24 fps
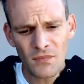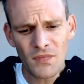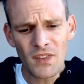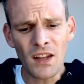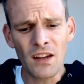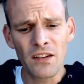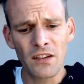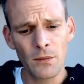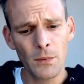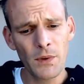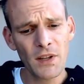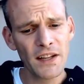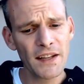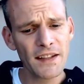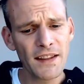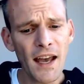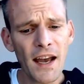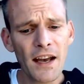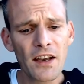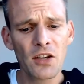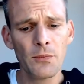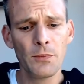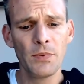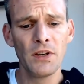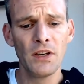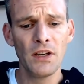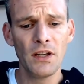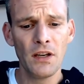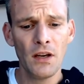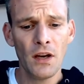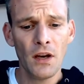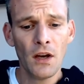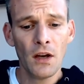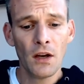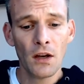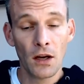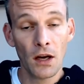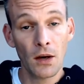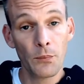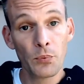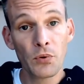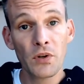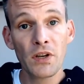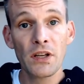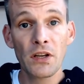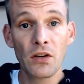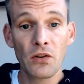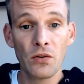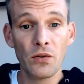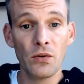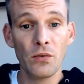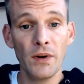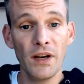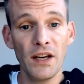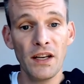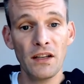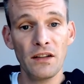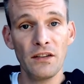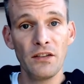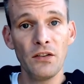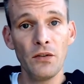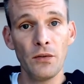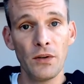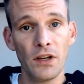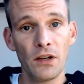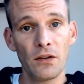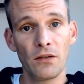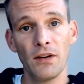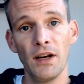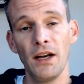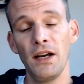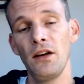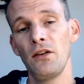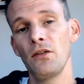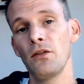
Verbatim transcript: something like that could be a pretty cool way to do it, right?